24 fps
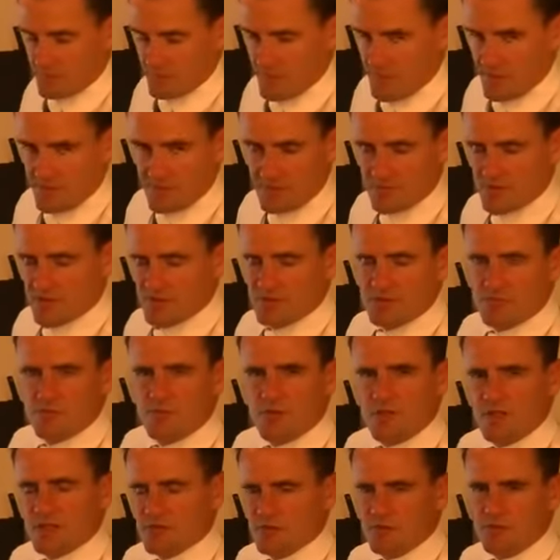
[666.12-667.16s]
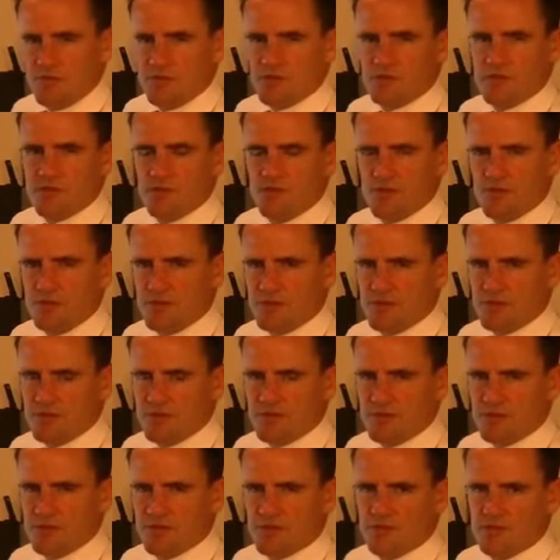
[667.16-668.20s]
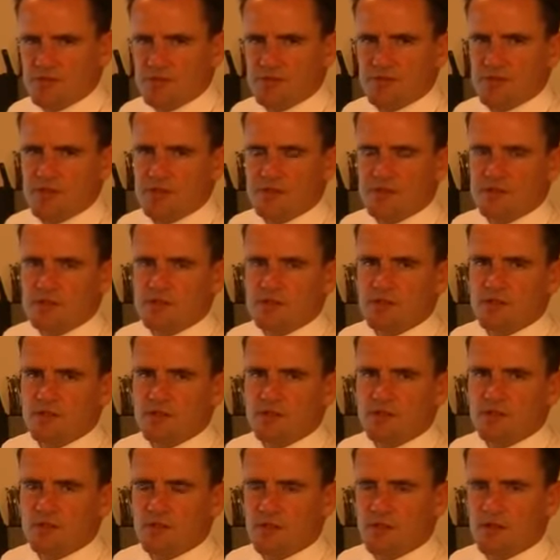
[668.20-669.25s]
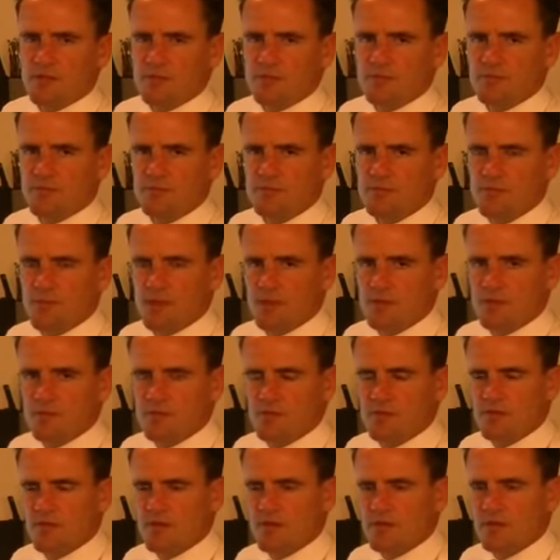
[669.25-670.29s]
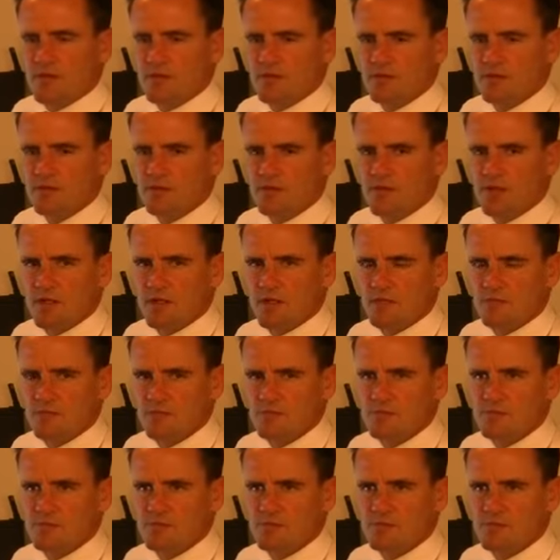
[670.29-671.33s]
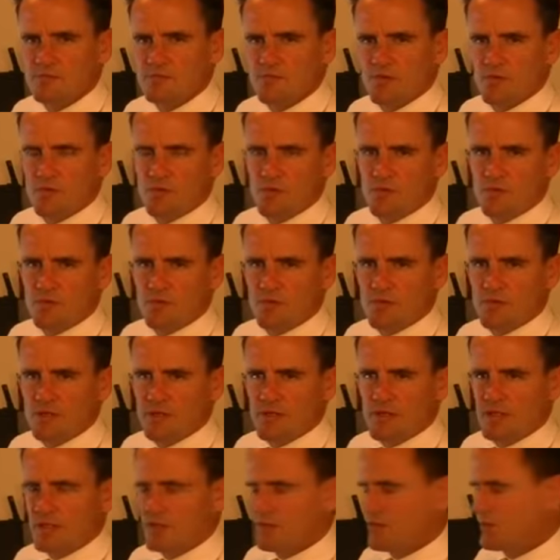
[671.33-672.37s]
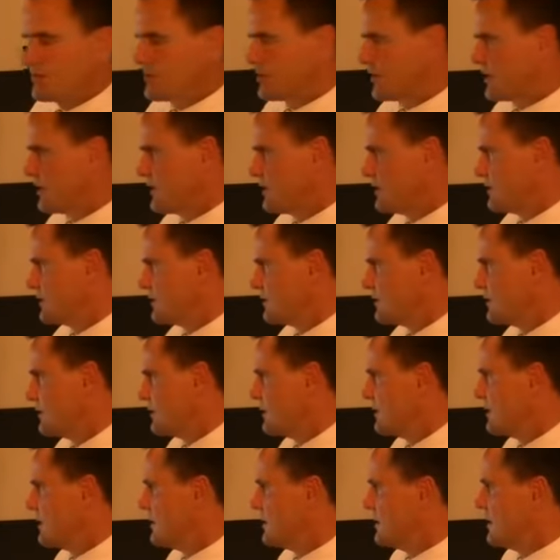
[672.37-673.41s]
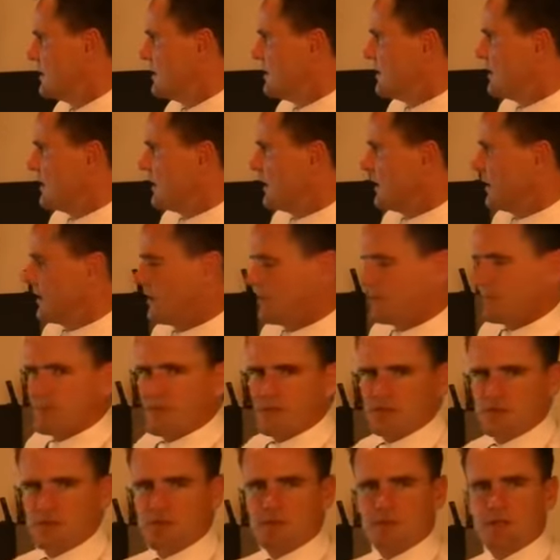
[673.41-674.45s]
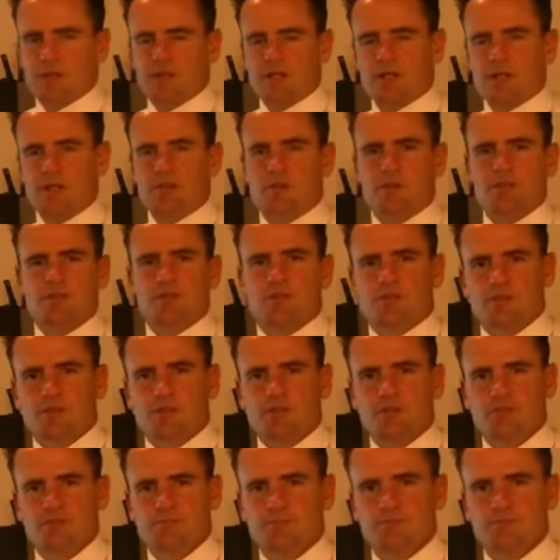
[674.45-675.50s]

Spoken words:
And the trusted browser will ensure that you're using a trusted SSL provider for the encryption keys. Has anyone got any questions?